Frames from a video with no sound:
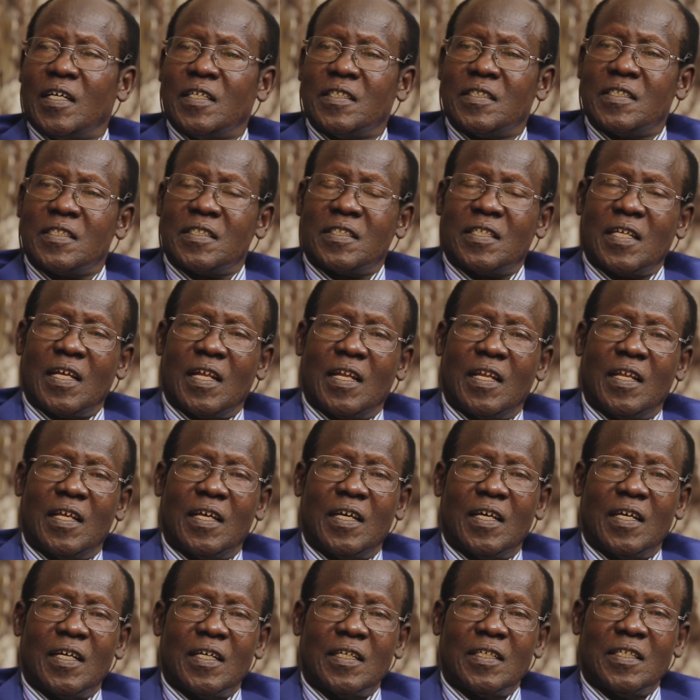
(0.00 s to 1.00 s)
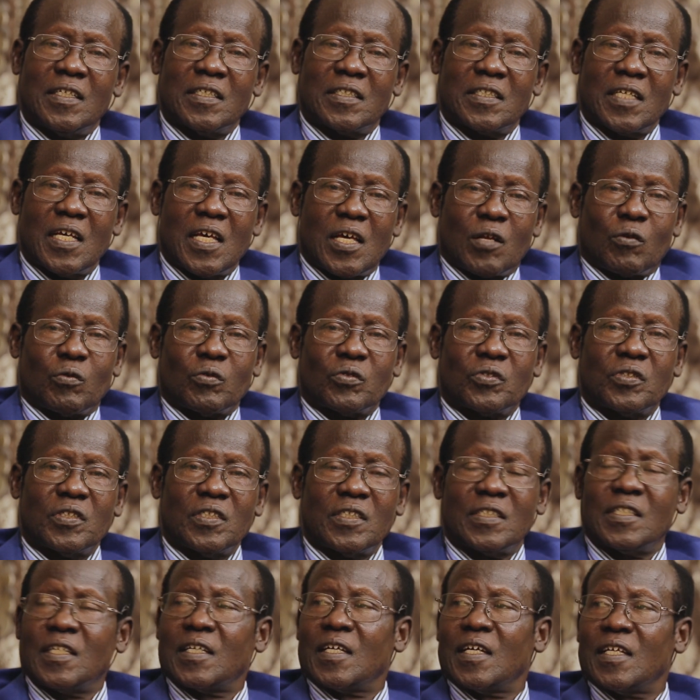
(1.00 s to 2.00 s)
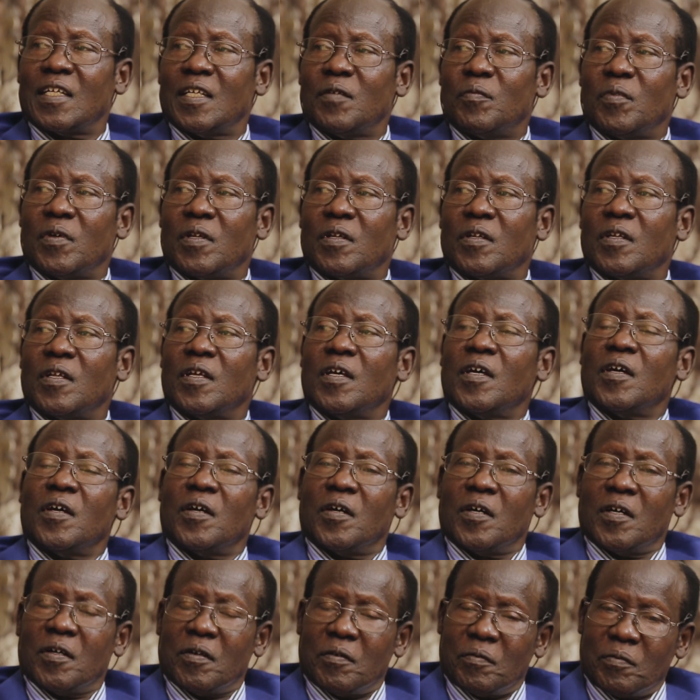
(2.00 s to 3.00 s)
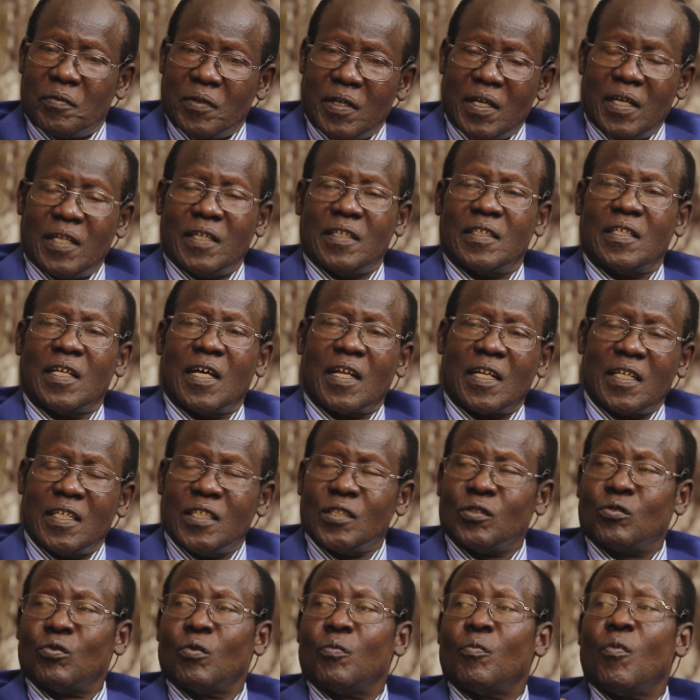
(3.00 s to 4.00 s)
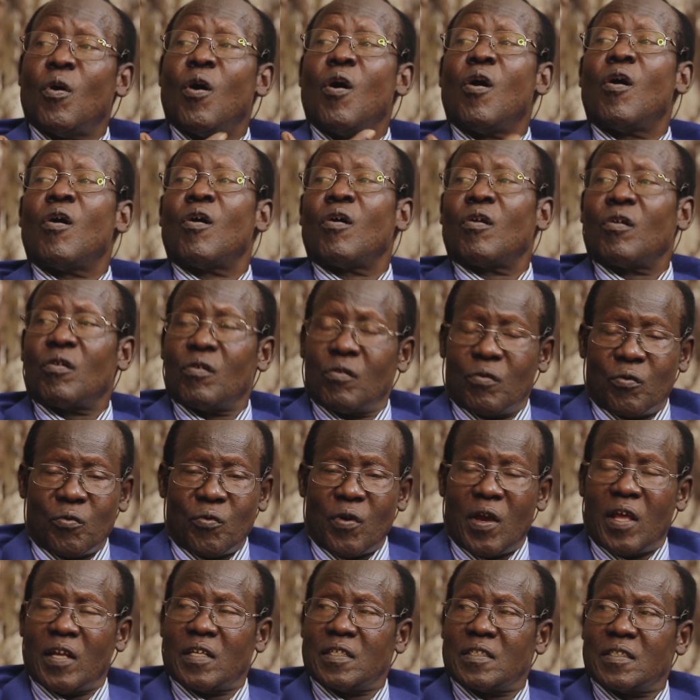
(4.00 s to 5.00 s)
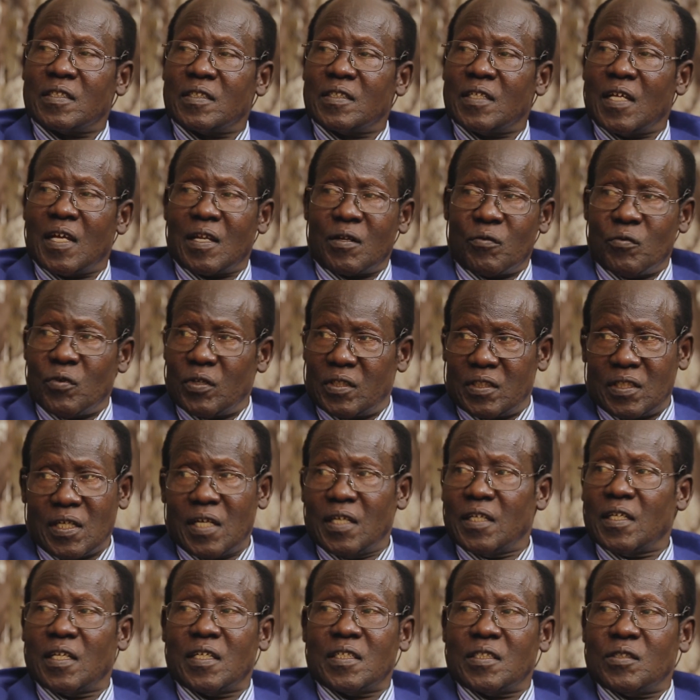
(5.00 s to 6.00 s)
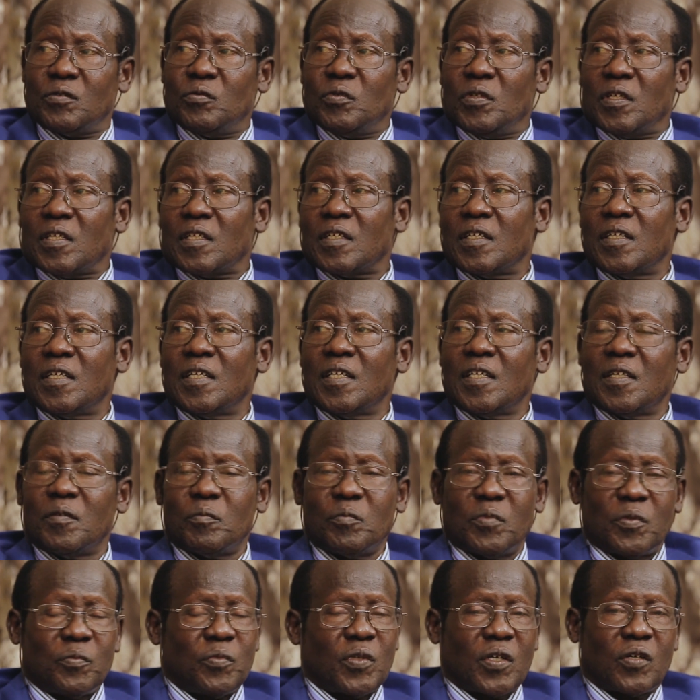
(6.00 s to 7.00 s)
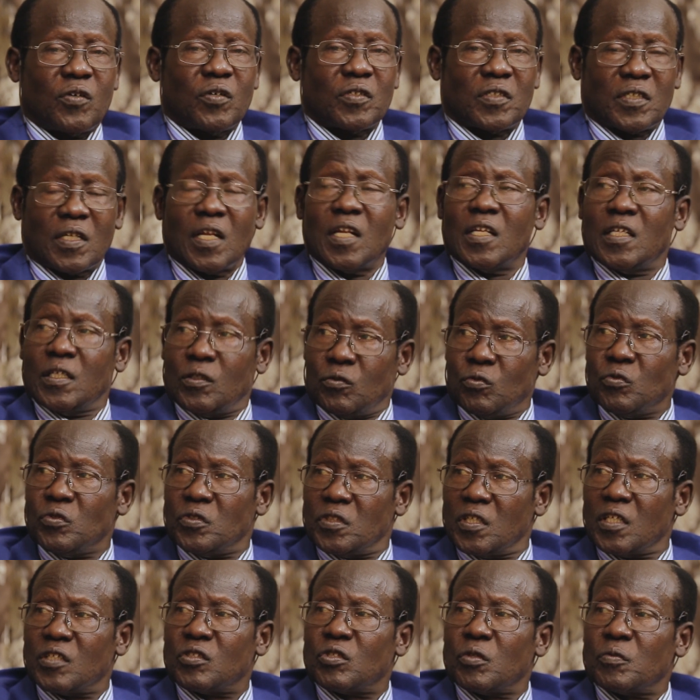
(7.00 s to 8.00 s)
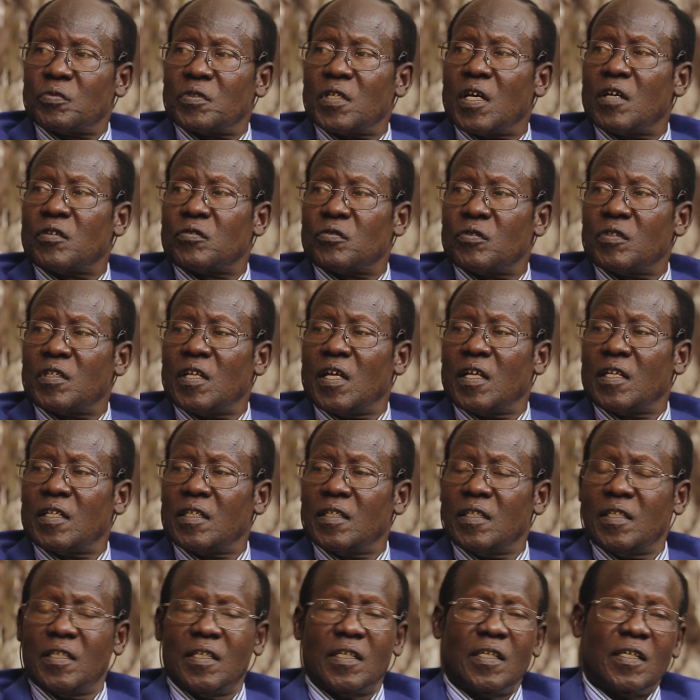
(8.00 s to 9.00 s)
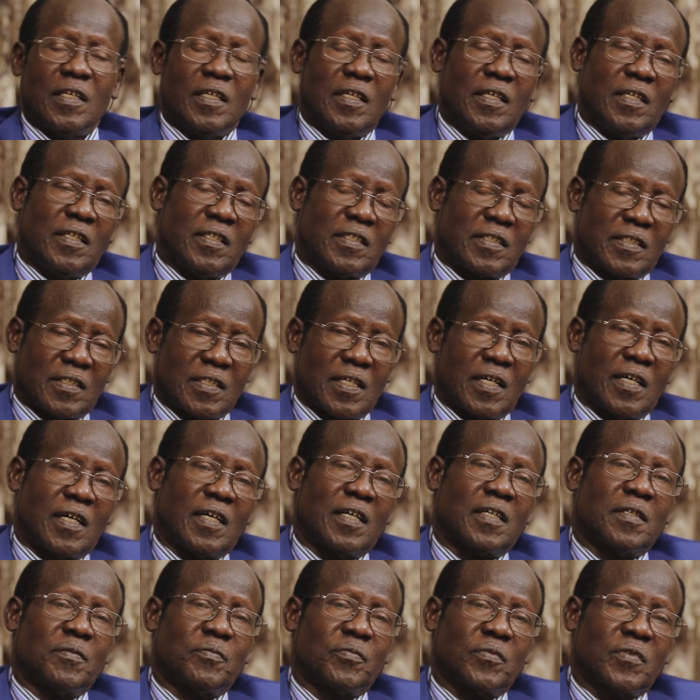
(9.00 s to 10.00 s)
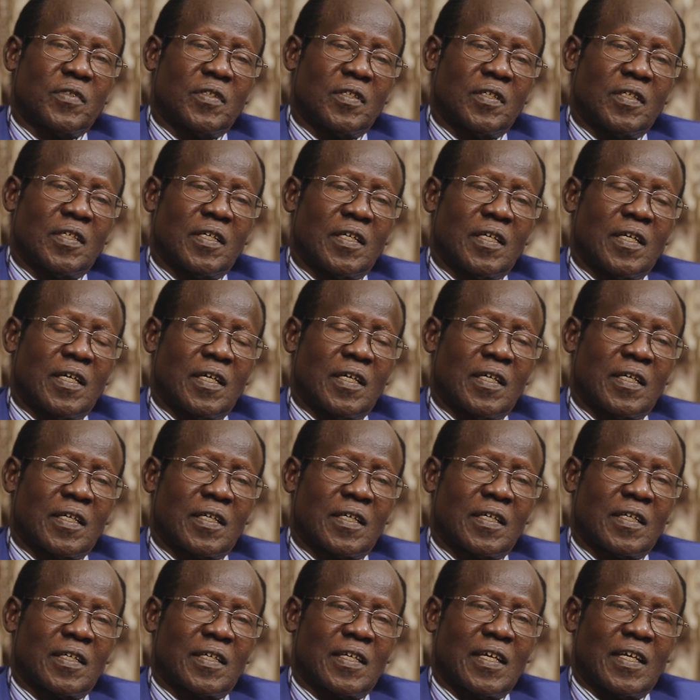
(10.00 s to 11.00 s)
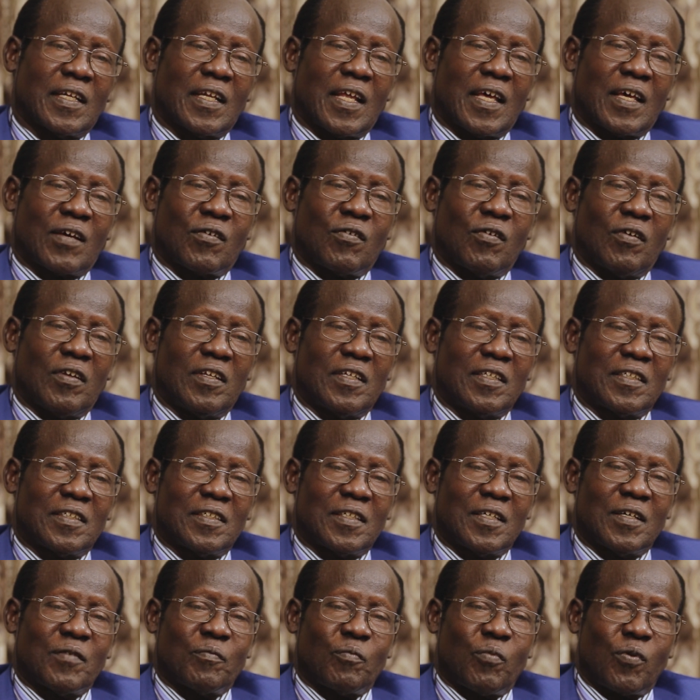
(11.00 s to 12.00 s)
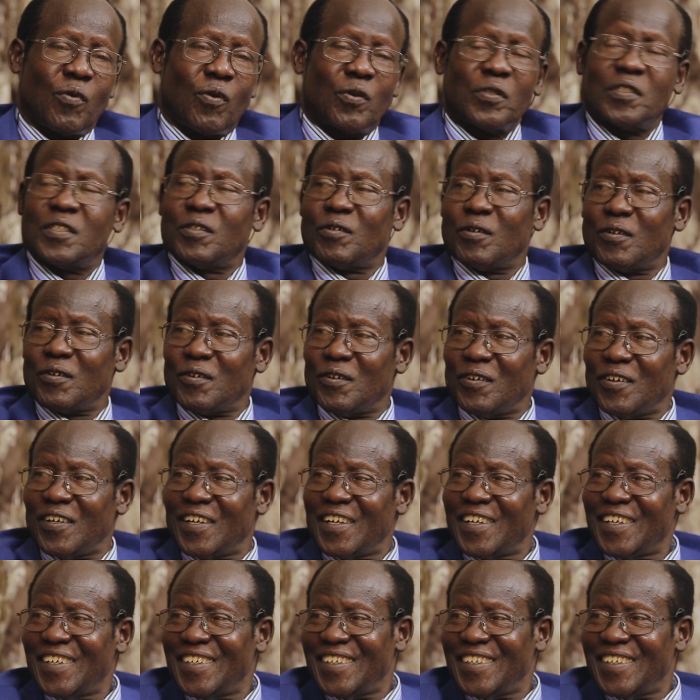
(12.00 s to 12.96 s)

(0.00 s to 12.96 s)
is still desirous, it can even enter into more wells than what China is doing, because really two-thirds of South Sudan is, can I call it, floating on oil.